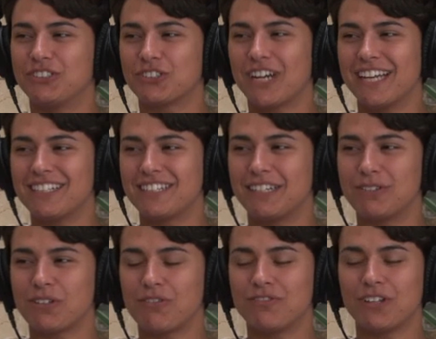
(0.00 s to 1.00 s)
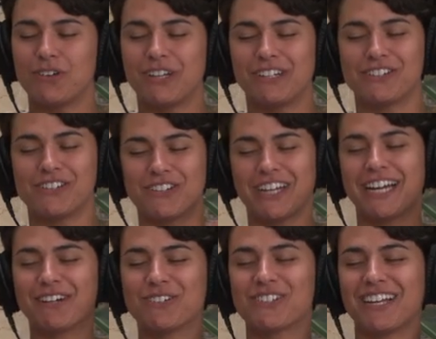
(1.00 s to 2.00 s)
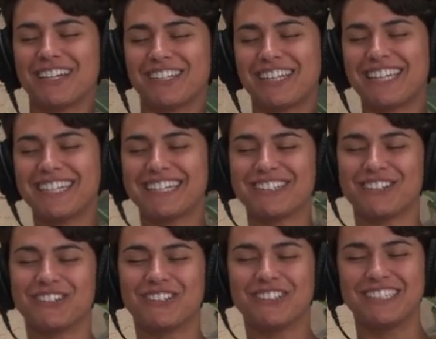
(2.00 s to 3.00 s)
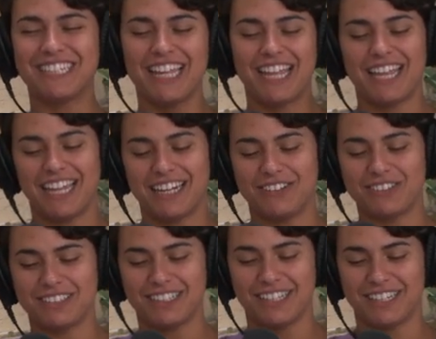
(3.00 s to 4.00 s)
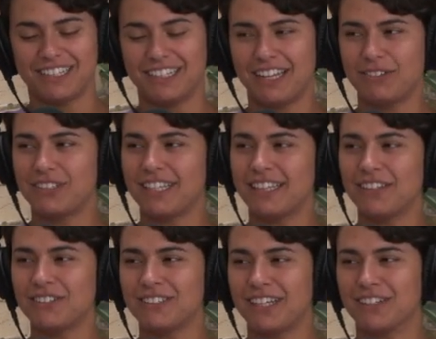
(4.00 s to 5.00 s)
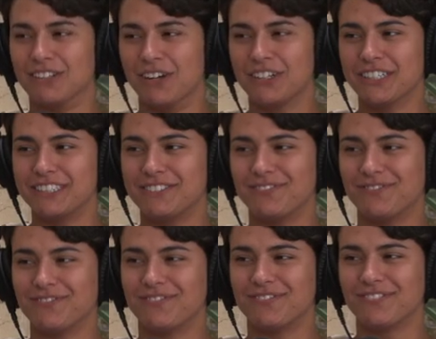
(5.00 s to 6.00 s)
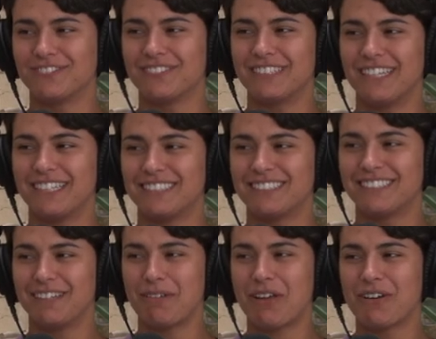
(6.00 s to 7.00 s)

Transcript: dress and it was all flowing and all her hair was kind of like curled. And I, and I was like, that looks like Lauren. Lauren. That'd be